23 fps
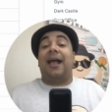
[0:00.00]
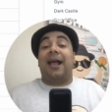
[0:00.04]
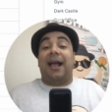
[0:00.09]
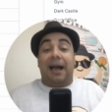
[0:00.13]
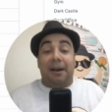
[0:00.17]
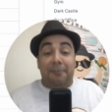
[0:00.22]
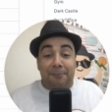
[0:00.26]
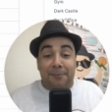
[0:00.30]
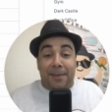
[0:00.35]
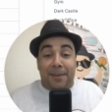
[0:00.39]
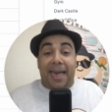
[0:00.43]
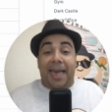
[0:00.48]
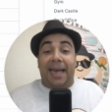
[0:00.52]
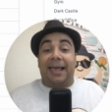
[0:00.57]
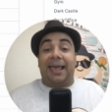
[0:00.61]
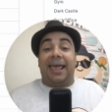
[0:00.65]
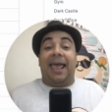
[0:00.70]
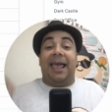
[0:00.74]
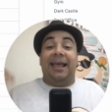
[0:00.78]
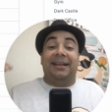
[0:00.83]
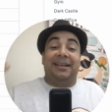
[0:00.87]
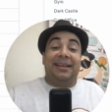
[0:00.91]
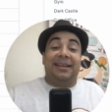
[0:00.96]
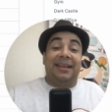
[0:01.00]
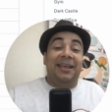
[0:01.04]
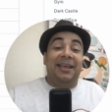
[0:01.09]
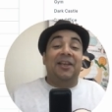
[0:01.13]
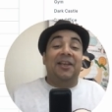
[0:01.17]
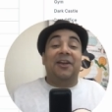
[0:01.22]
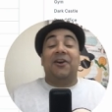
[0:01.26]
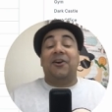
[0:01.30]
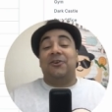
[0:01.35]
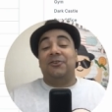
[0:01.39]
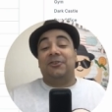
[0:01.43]
come back and
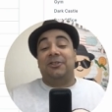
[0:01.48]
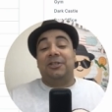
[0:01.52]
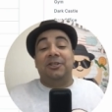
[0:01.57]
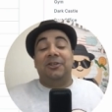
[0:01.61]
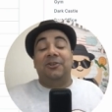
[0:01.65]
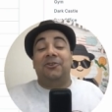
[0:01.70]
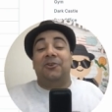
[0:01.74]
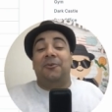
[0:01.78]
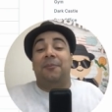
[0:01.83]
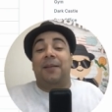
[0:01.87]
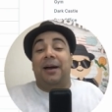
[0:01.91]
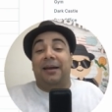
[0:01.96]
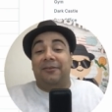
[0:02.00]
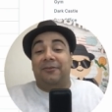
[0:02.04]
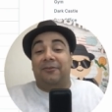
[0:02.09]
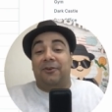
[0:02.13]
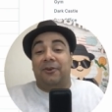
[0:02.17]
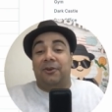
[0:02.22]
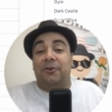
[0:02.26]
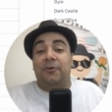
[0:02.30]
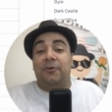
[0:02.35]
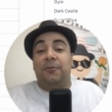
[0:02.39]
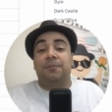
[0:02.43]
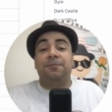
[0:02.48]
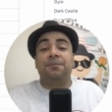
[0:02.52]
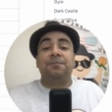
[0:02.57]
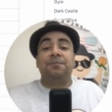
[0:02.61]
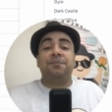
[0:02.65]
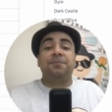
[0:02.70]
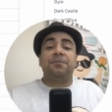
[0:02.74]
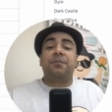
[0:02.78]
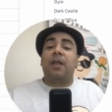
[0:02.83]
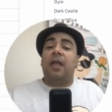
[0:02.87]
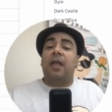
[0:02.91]
continue to mine for you.
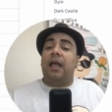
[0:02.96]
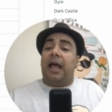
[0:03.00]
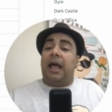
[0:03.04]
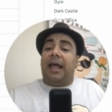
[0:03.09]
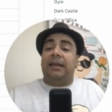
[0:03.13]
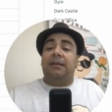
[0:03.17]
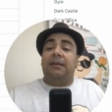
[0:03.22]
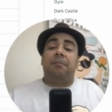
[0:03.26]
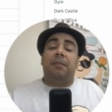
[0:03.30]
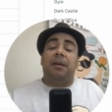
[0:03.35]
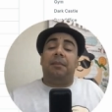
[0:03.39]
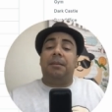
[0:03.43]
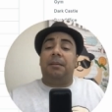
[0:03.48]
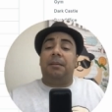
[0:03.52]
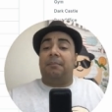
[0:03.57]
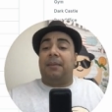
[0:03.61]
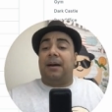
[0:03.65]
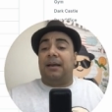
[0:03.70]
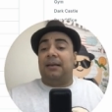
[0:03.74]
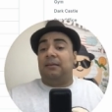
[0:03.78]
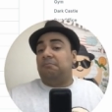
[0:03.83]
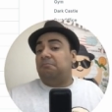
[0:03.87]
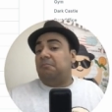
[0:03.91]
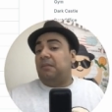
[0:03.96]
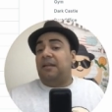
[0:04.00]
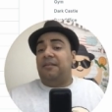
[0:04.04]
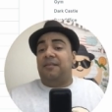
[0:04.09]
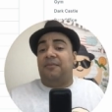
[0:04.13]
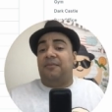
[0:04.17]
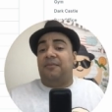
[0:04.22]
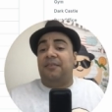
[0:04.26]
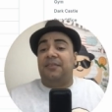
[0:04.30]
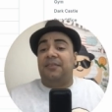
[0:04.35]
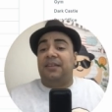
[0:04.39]
And maybe by
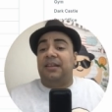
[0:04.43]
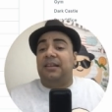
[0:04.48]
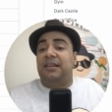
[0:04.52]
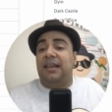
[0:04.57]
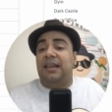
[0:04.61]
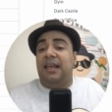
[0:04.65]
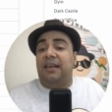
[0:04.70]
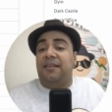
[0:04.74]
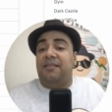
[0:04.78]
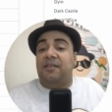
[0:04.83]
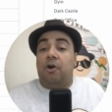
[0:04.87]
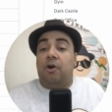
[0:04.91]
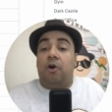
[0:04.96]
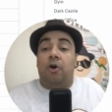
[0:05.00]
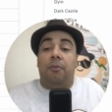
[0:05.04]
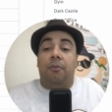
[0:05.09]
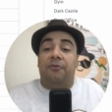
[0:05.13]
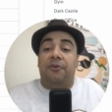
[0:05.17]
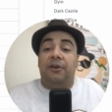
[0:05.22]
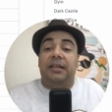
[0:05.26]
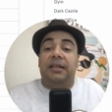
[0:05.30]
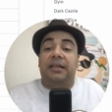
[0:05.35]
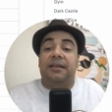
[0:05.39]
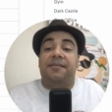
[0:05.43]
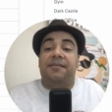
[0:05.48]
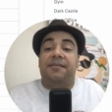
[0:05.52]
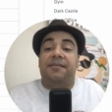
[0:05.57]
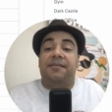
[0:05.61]
the fifteen days, hopefully they